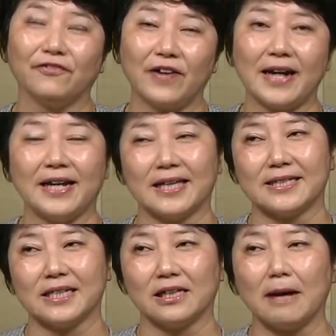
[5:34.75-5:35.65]

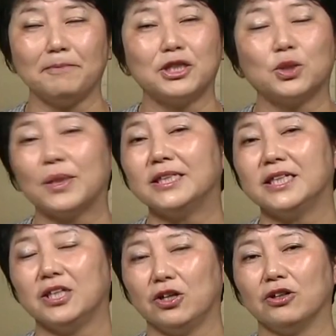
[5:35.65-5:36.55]
financing up to
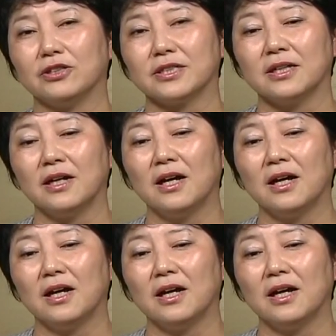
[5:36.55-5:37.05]
20 years,